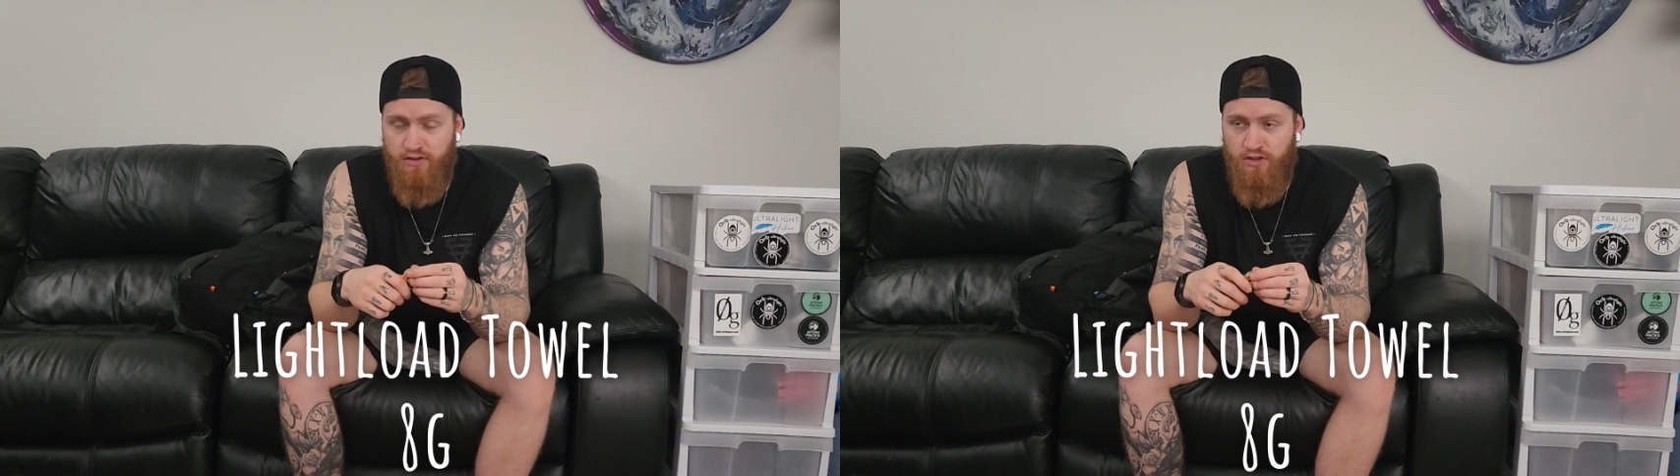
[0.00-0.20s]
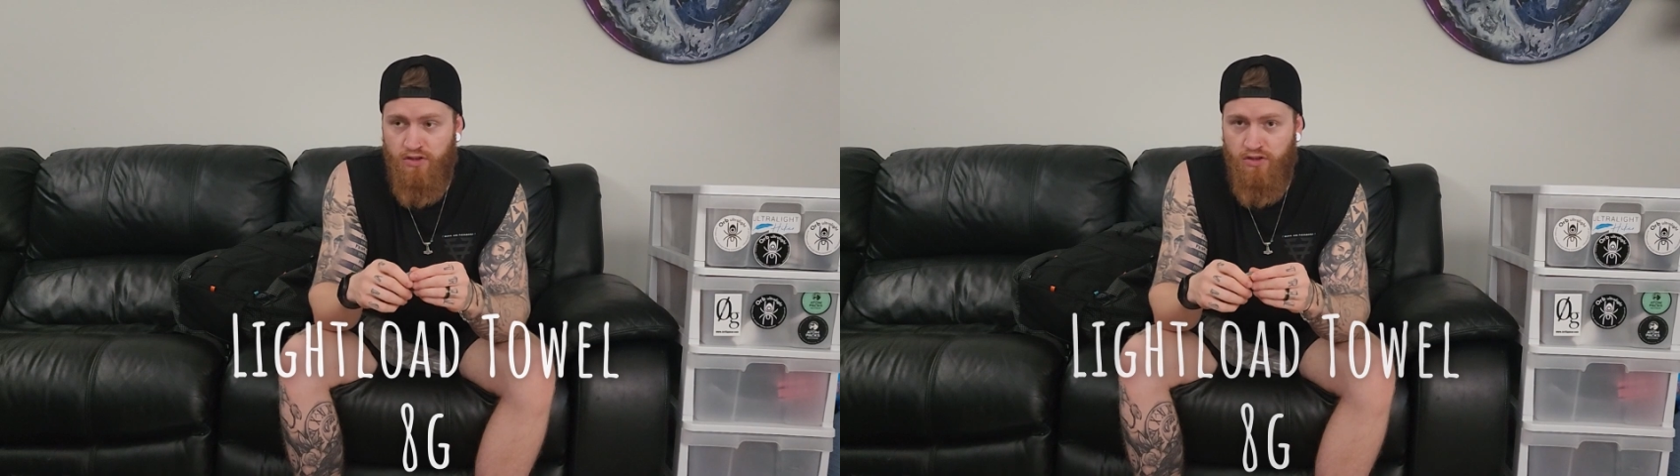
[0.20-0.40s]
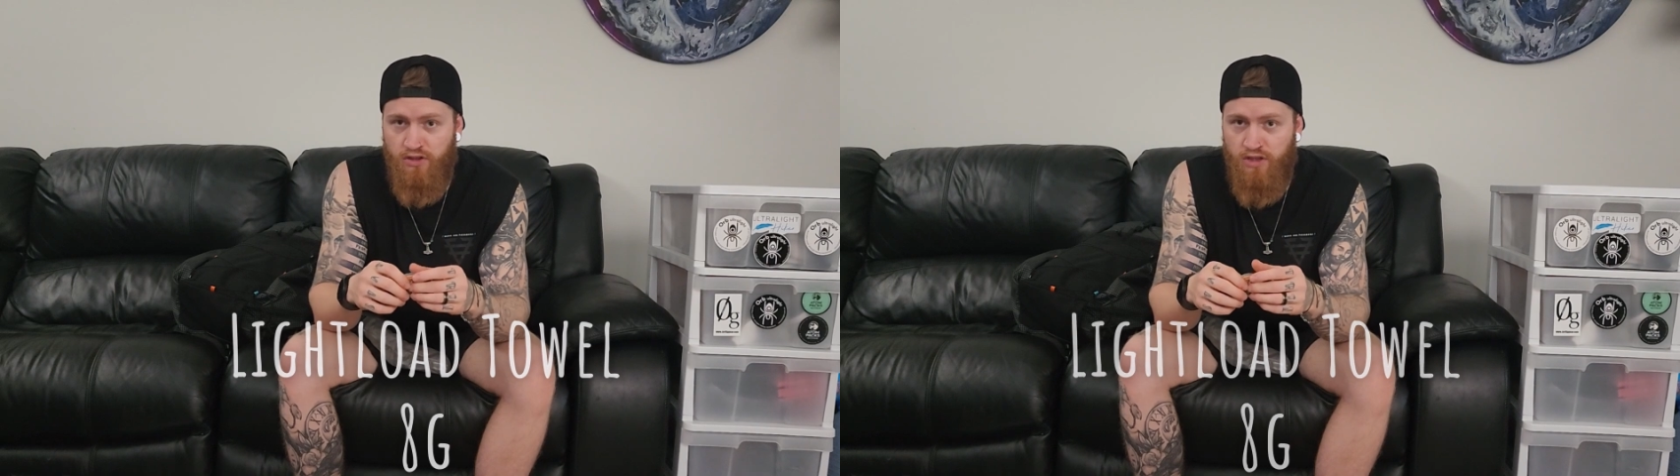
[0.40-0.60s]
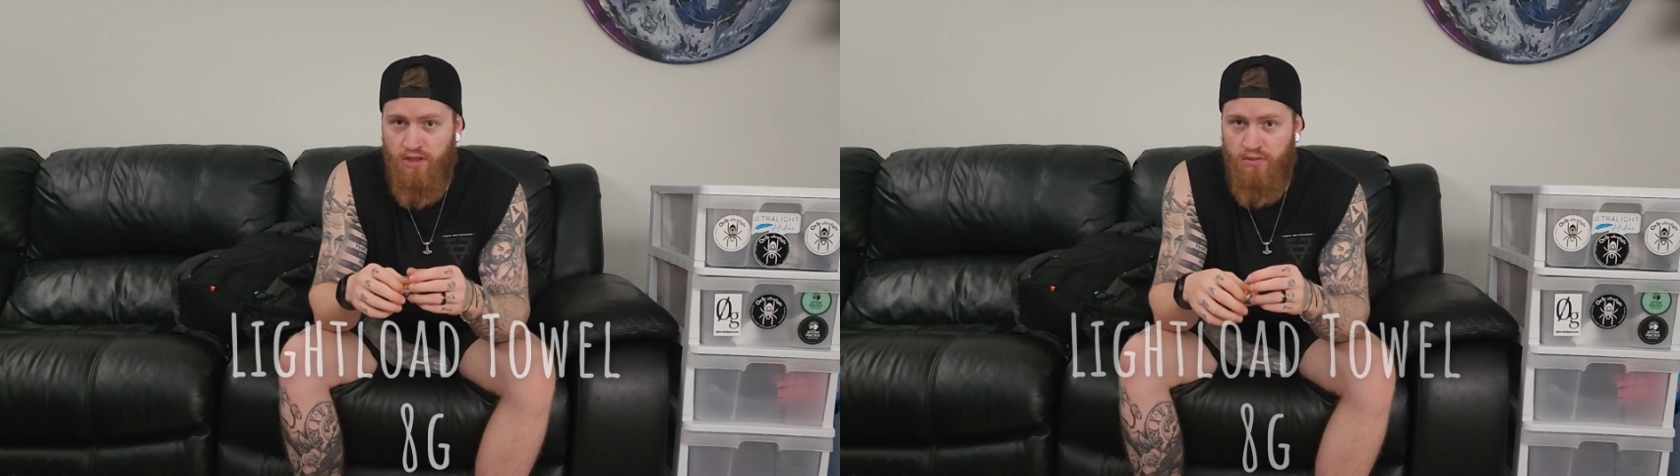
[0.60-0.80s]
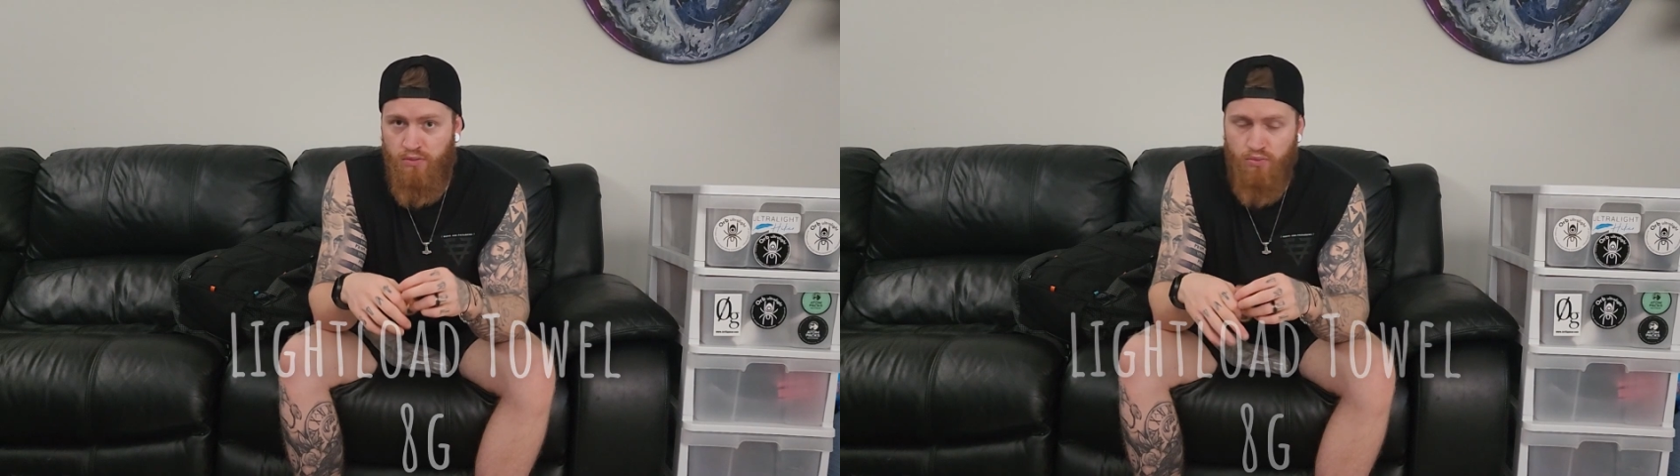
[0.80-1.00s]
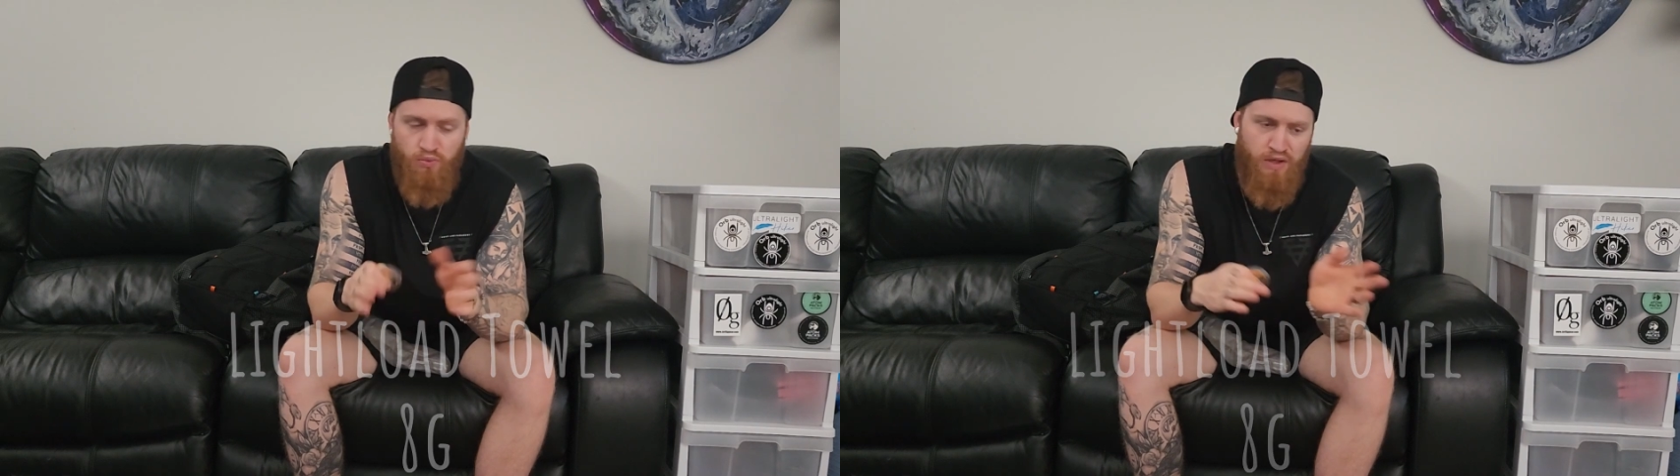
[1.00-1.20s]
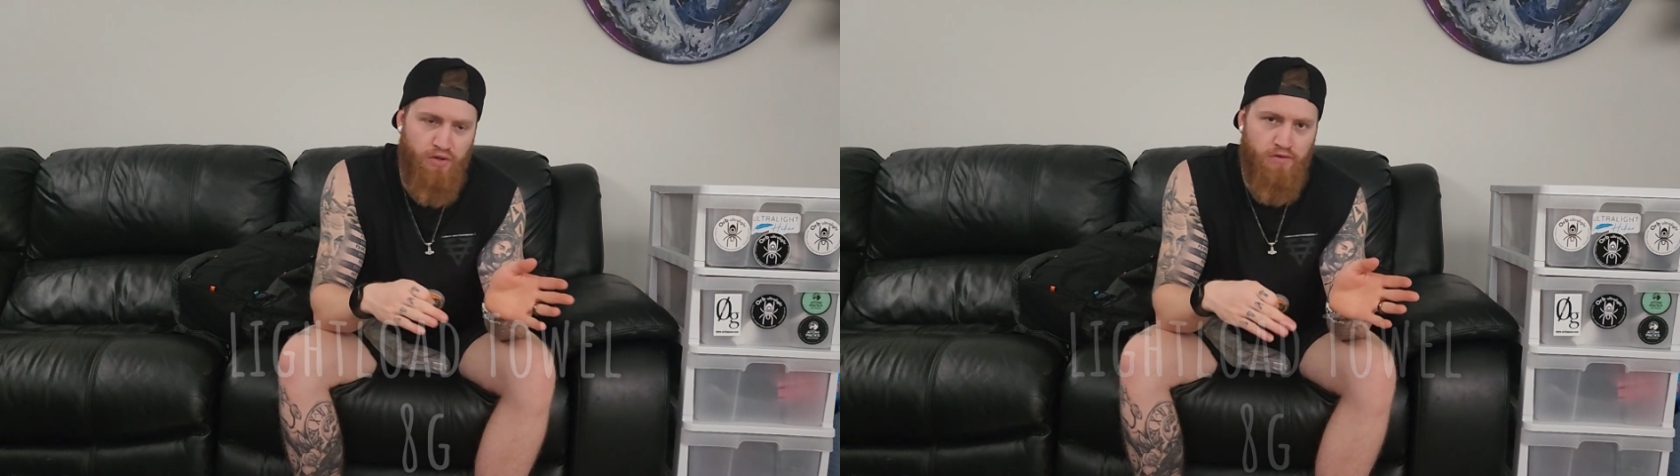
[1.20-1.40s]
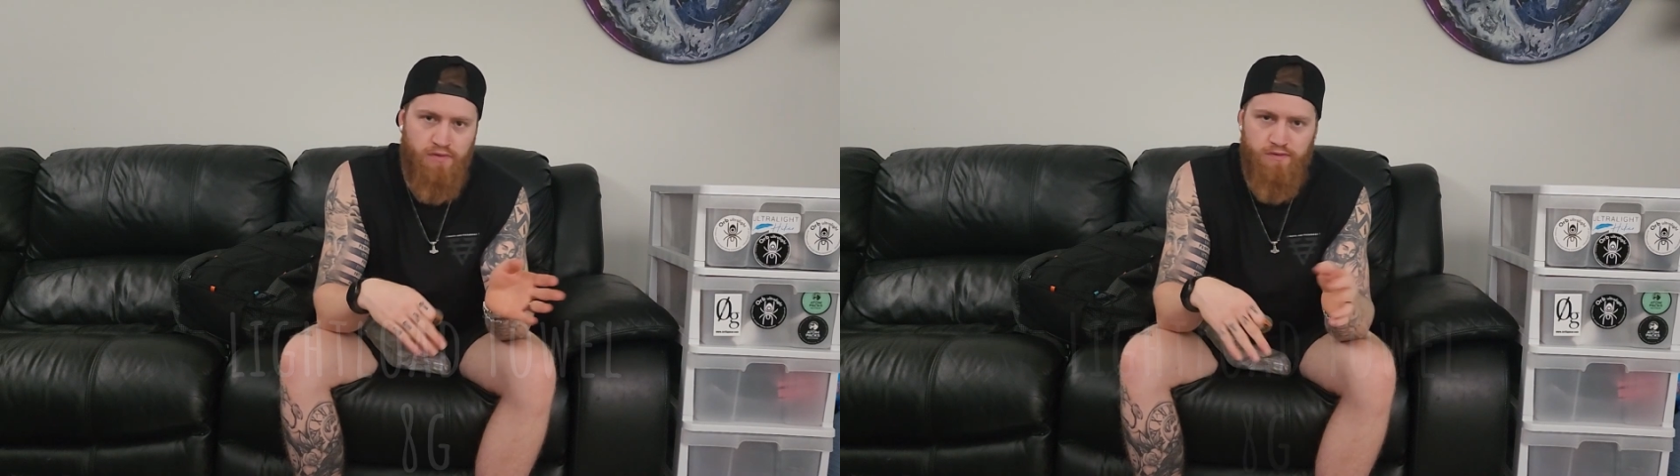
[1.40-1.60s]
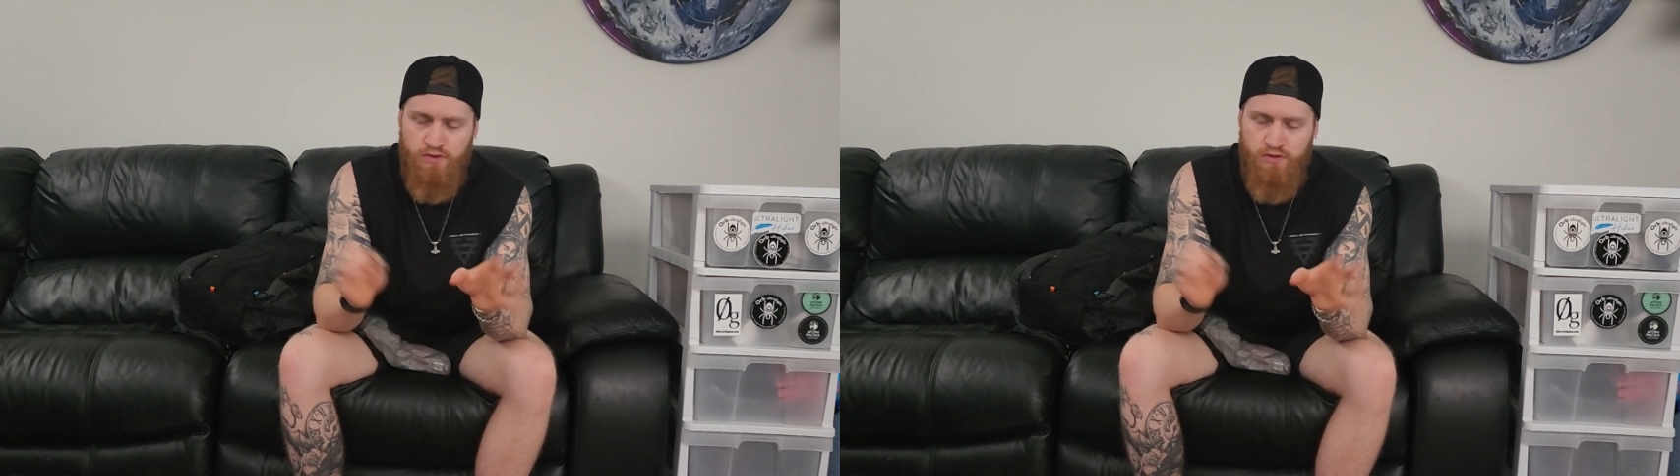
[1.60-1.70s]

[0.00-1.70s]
so not the one-off